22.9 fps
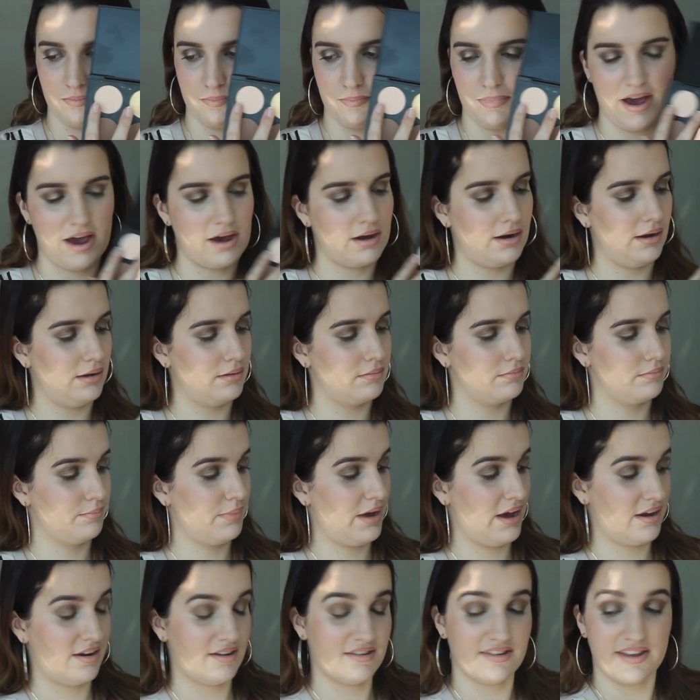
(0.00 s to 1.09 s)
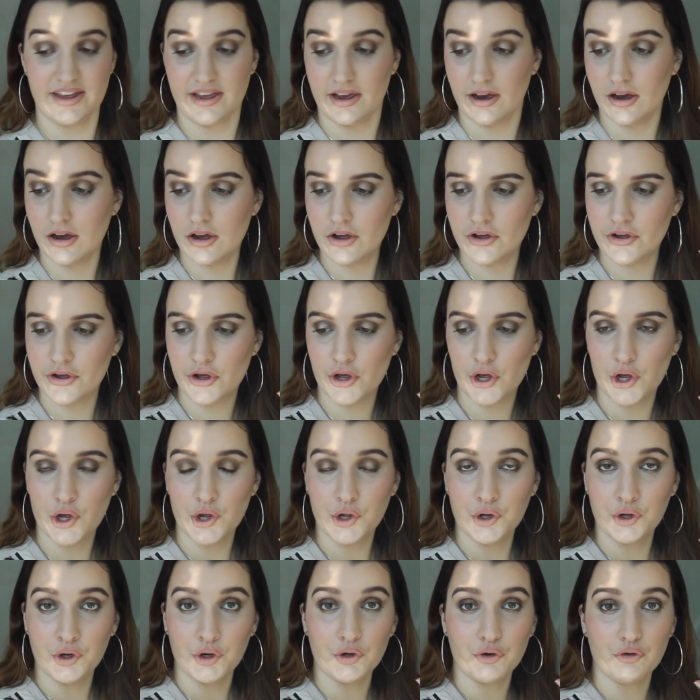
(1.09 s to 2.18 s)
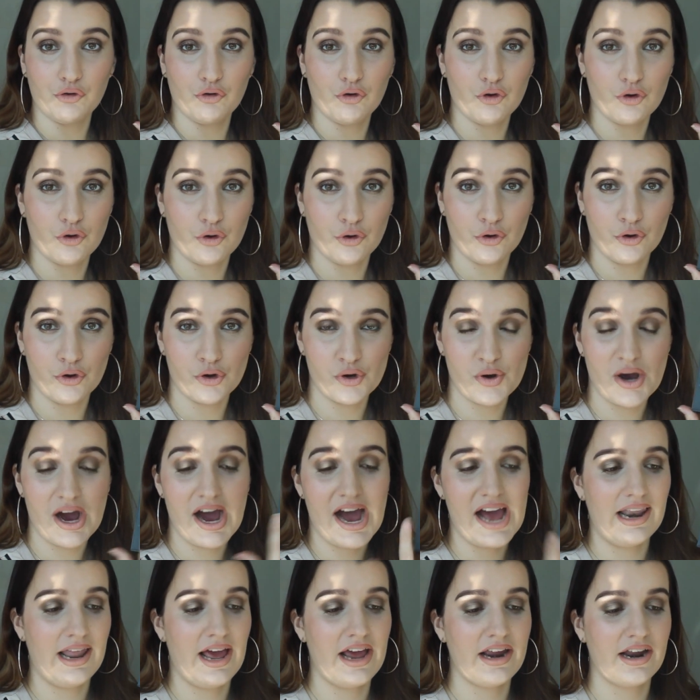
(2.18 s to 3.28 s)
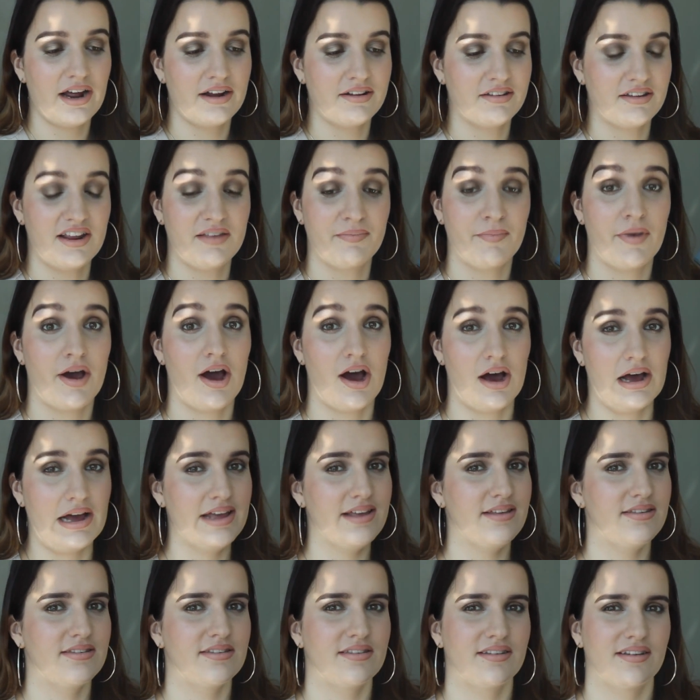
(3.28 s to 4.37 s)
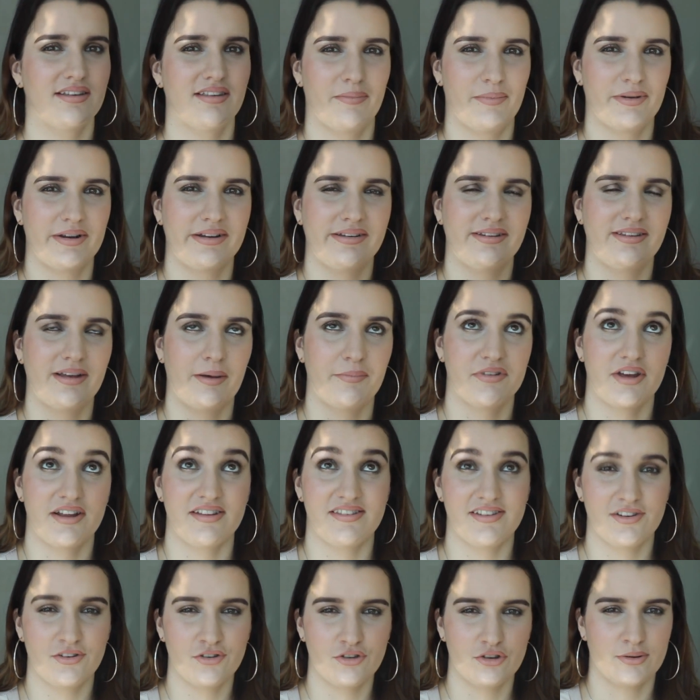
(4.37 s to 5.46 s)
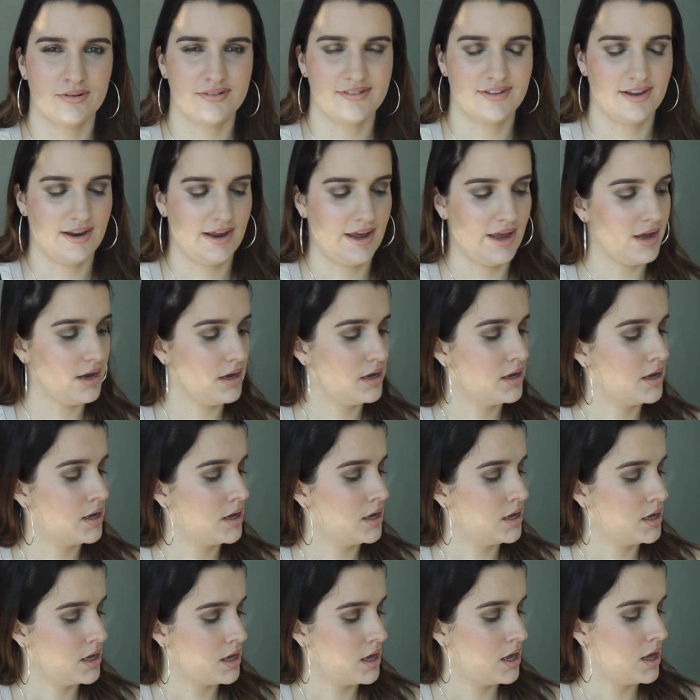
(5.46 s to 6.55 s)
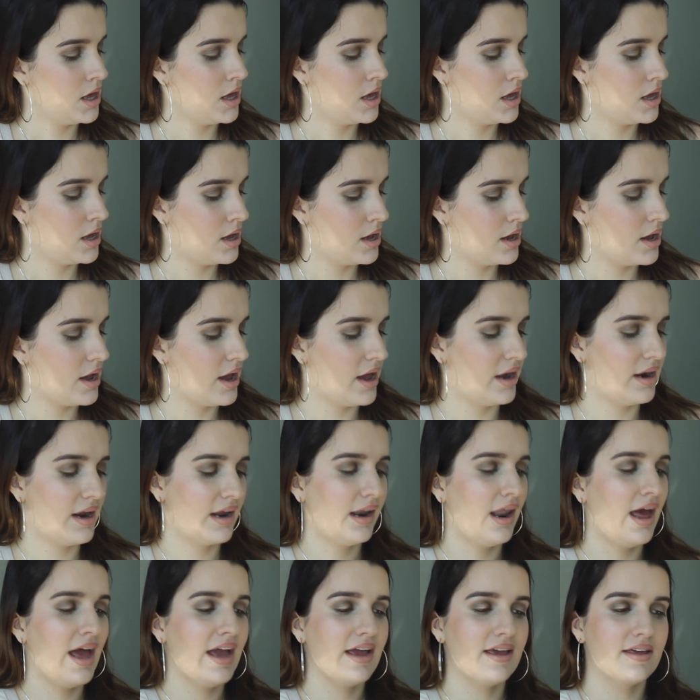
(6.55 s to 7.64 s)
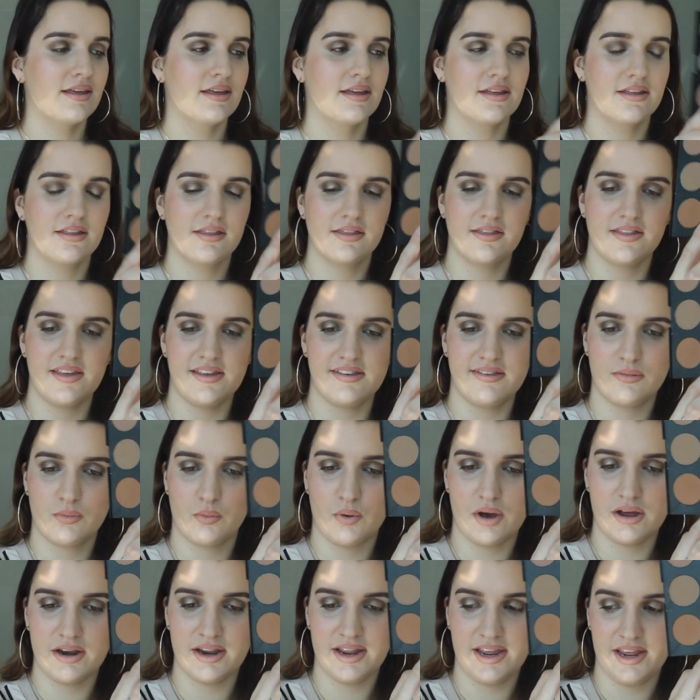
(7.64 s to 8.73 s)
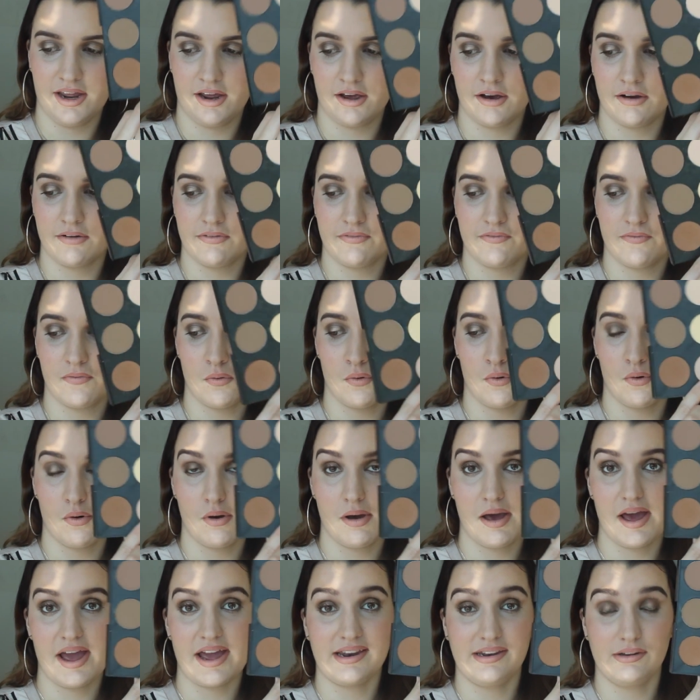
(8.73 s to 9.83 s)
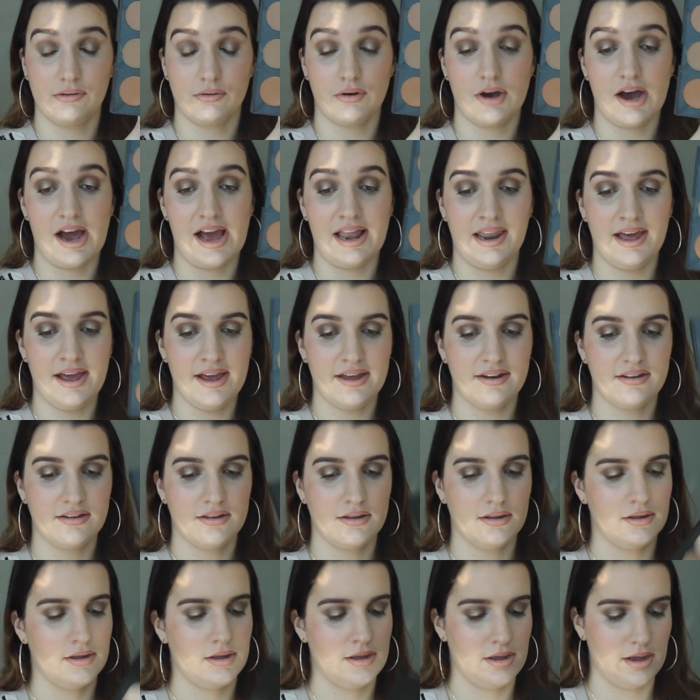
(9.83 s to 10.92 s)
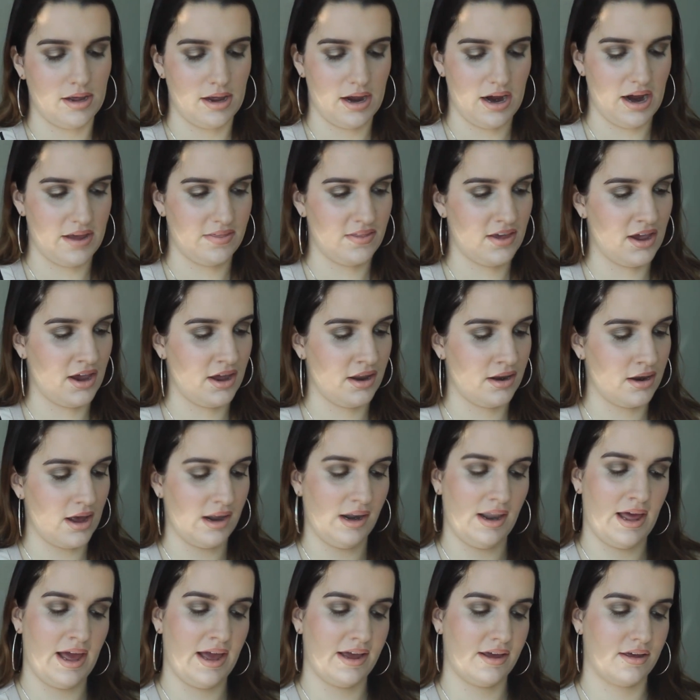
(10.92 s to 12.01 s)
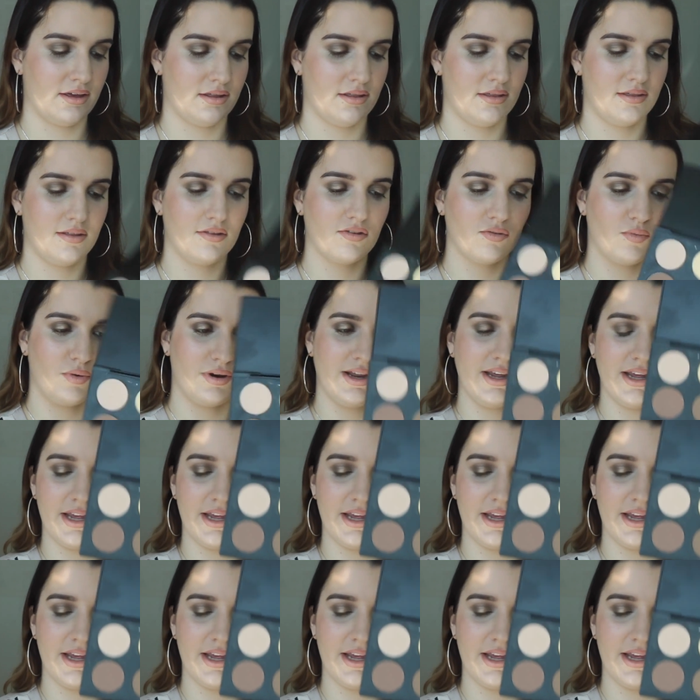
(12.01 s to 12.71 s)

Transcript: powders here to highlight underneath my eyes, except I didn't do it today. And I like this one here for a little highlight, and then I like this one